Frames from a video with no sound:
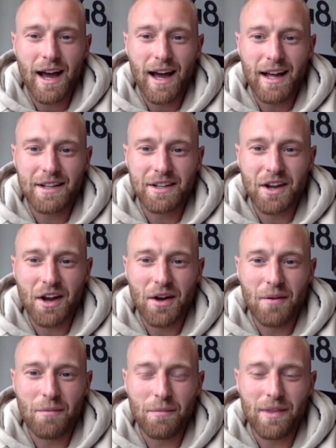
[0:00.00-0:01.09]
And
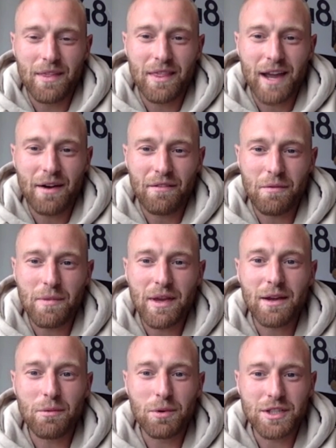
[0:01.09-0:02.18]
that for
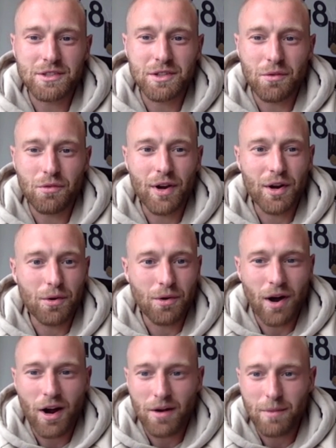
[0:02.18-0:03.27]
me was a real
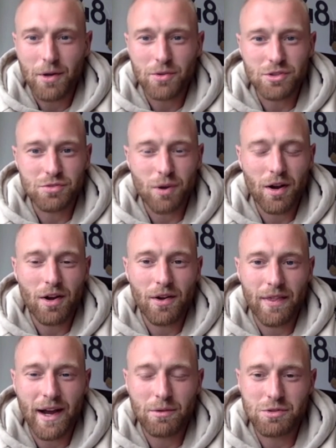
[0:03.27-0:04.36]
hard pill to swallow.
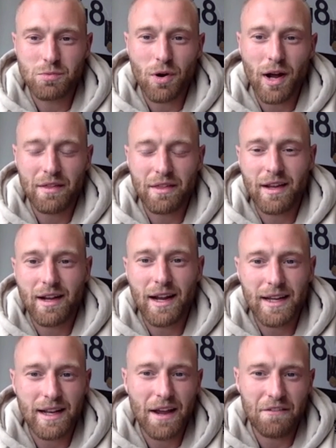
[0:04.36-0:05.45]
And that was what I think
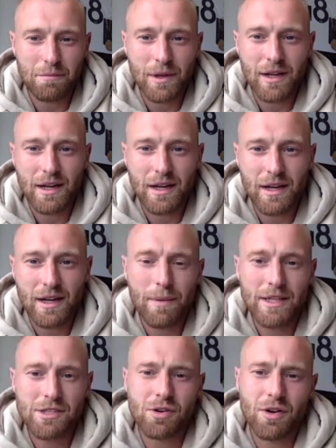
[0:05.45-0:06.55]
like left me a little bit
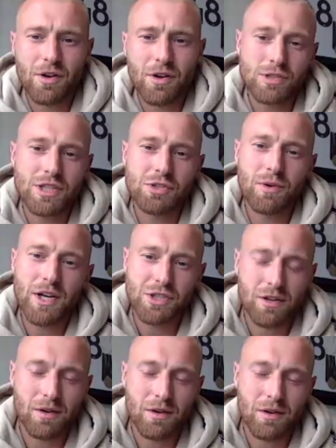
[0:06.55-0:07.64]
bitter at the whole
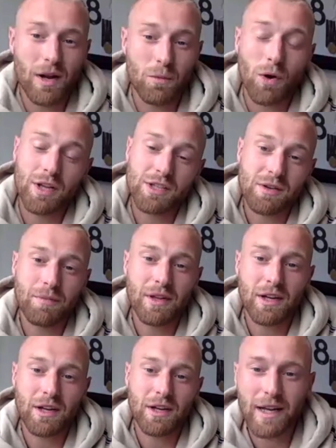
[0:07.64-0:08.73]
situation and wanted
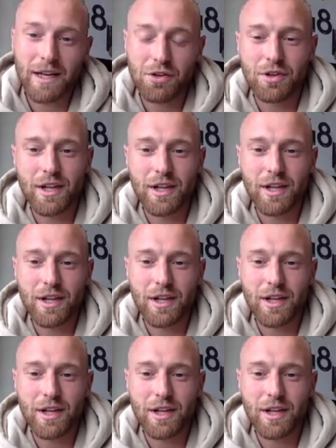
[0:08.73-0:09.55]
something completely unique.